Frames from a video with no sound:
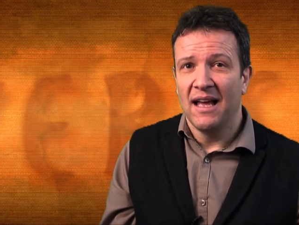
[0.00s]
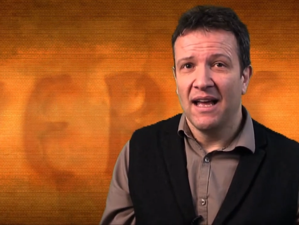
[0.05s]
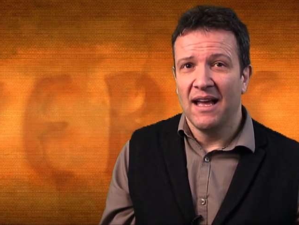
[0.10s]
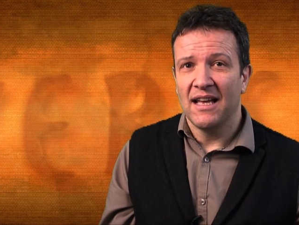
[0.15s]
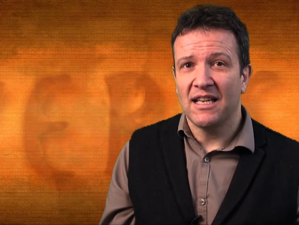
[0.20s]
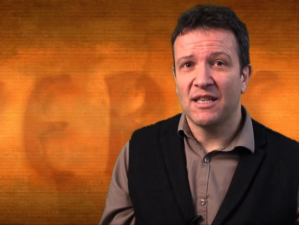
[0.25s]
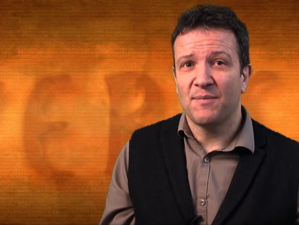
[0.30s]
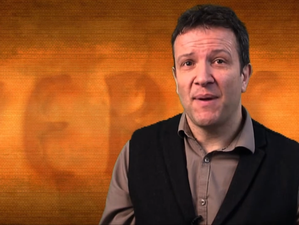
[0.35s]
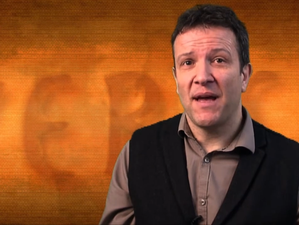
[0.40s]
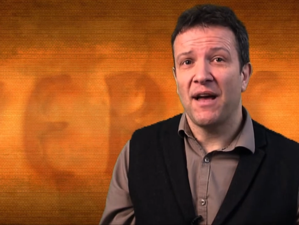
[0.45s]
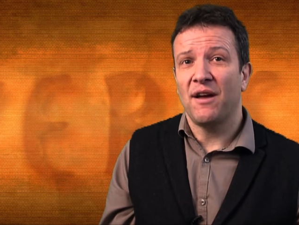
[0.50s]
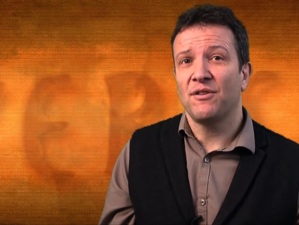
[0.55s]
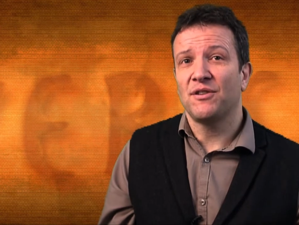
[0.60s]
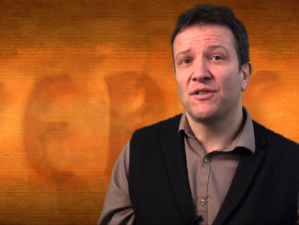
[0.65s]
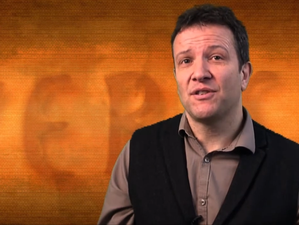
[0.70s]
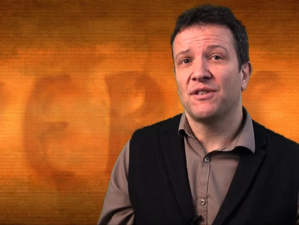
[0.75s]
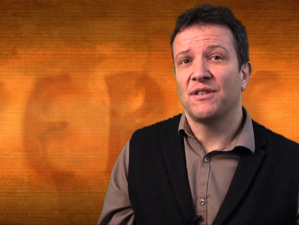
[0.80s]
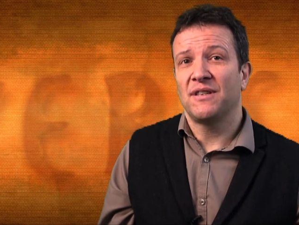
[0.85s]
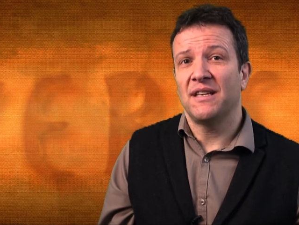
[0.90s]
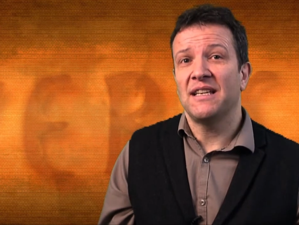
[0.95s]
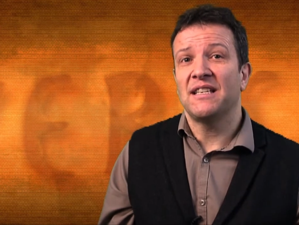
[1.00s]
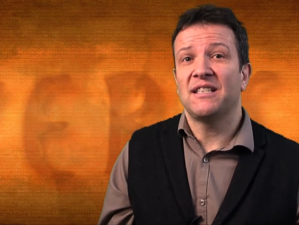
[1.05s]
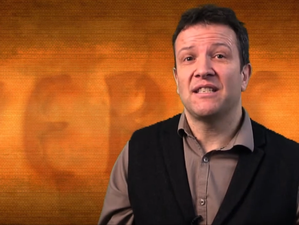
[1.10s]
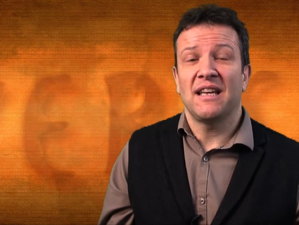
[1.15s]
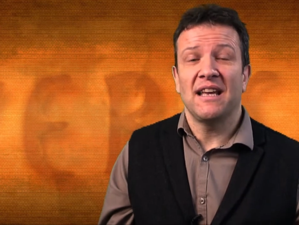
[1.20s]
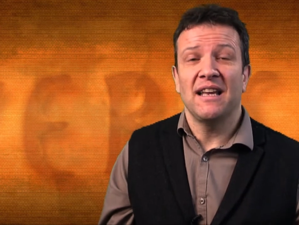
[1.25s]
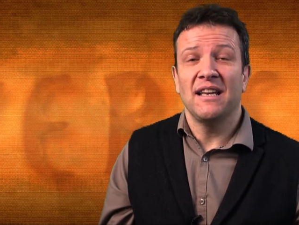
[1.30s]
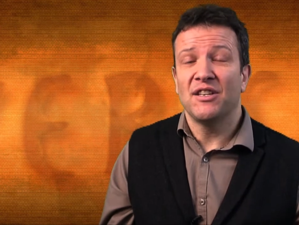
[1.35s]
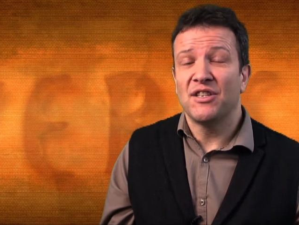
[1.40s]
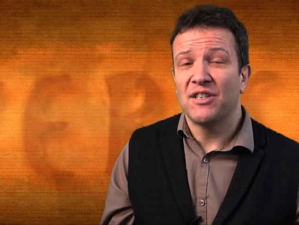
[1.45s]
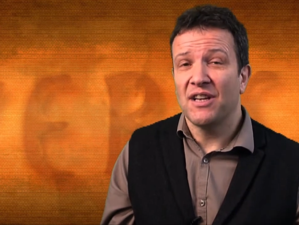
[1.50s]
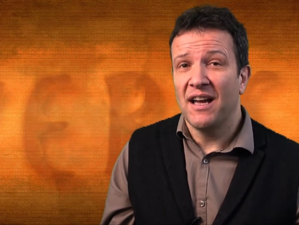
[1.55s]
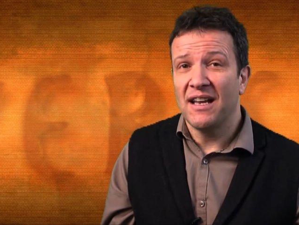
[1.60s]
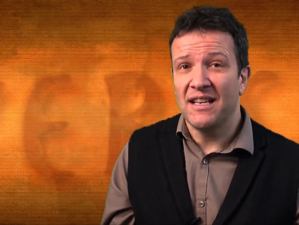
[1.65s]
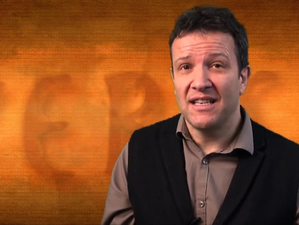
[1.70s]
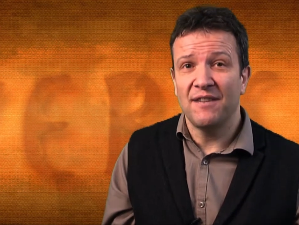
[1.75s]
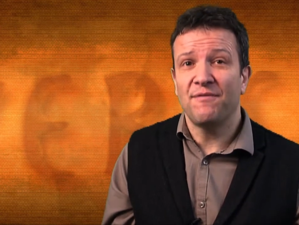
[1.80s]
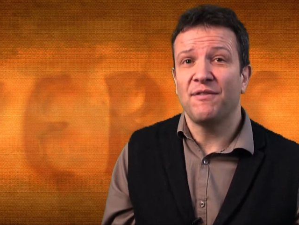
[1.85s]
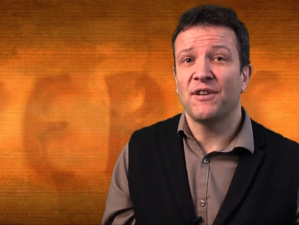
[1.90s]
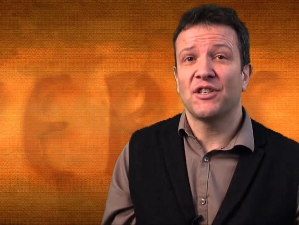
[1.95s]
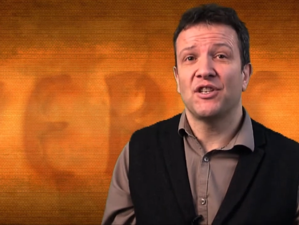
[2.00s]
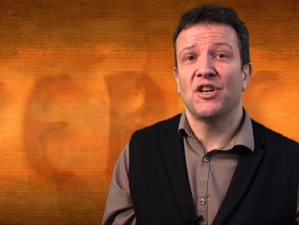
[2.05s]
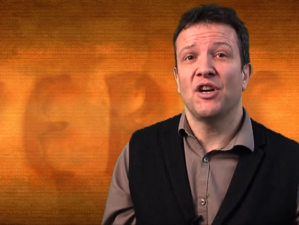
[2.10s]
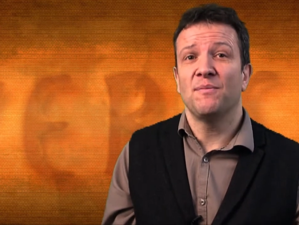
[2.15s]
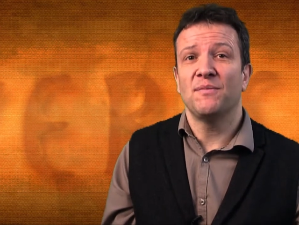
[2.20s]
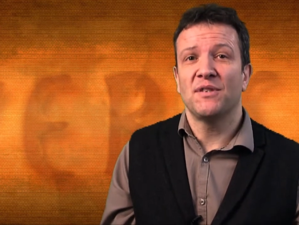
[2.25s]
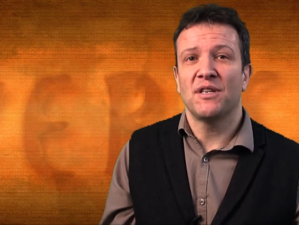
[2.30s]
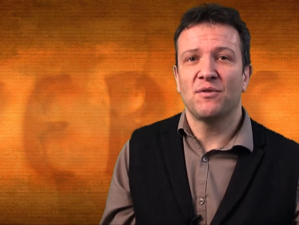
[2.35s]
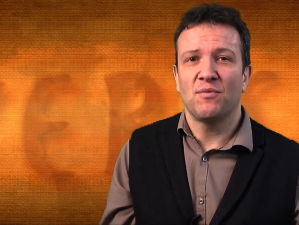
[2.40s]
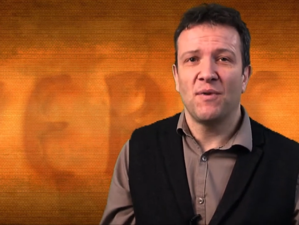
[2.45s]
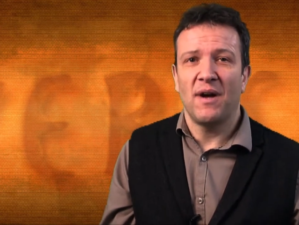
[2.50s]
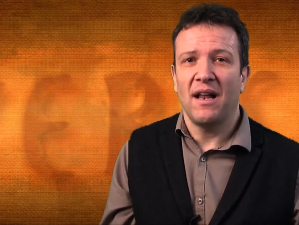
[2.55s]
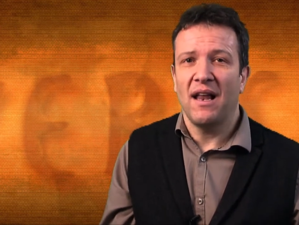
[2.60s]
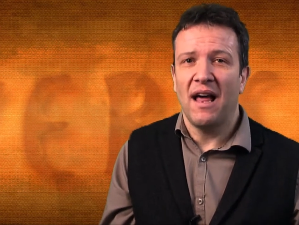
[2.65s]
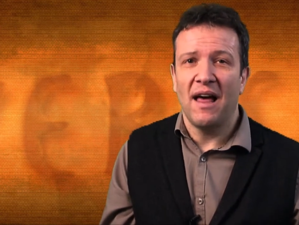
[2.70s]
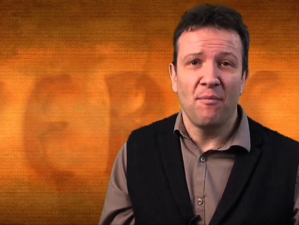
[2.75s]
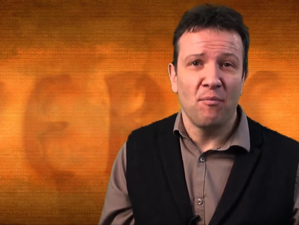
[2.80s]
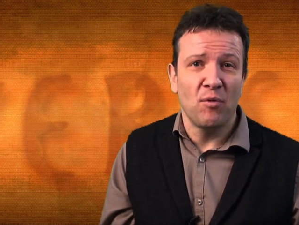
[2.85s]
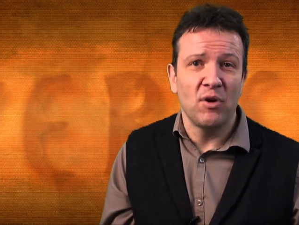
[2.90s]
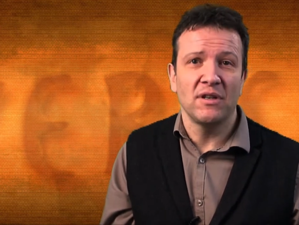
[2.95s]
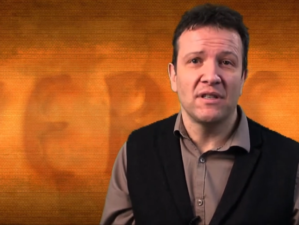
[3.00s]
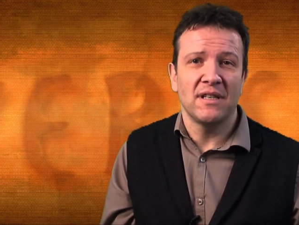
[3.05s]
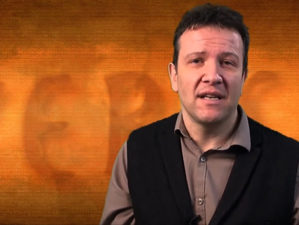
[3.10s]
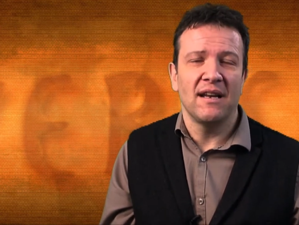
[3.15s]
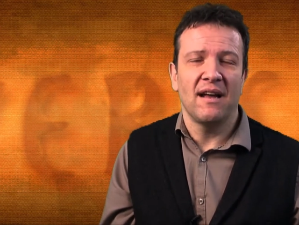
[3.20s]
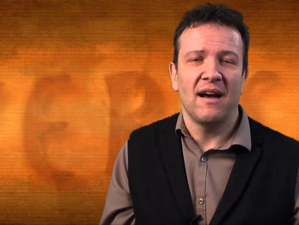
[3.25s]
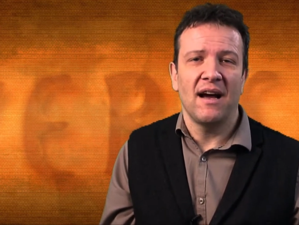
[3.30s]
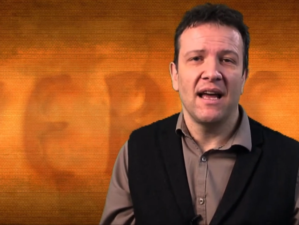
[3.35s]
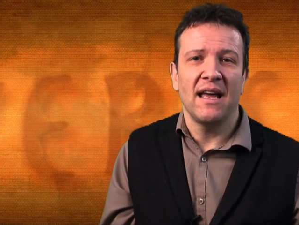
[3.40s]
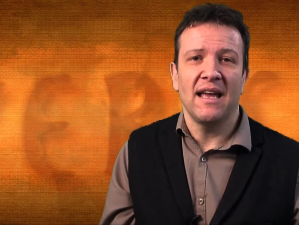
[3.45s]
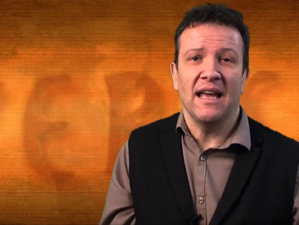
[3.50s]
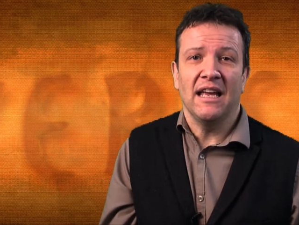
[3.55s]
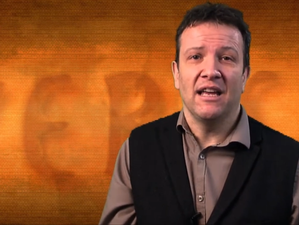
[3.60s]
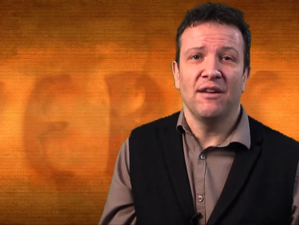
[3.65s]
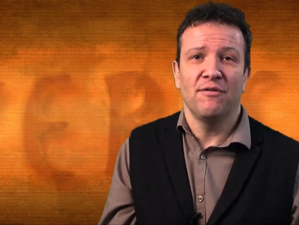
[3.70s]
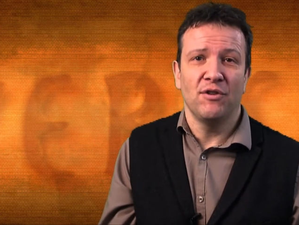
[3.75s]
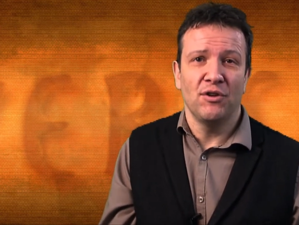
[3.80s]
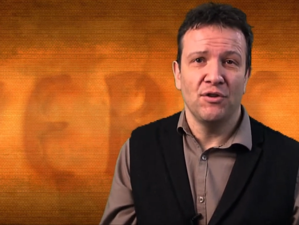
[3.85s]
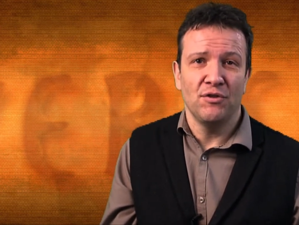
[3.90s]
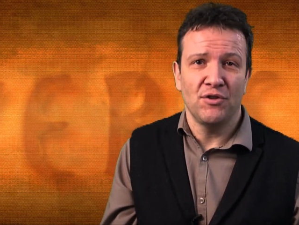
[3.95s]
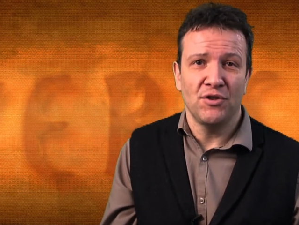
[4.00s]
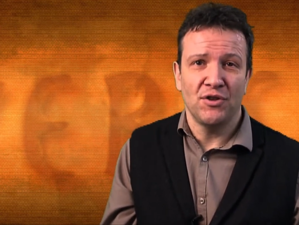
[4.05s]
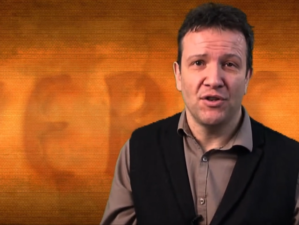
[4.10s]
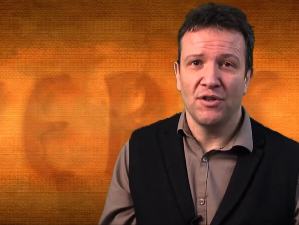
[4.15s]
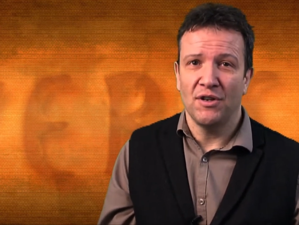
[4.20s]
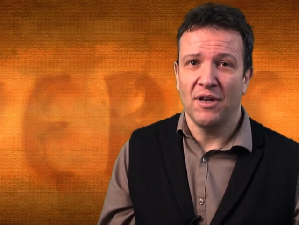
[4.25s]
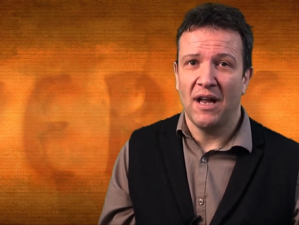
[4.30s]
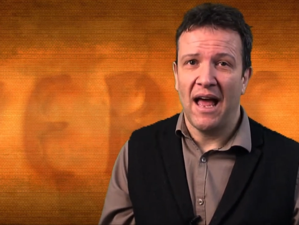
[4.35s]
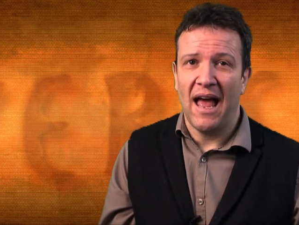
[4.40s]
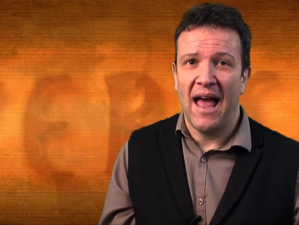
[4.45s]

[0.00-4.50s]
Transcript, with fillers: espouse this in scientific terms as well and will deny evolution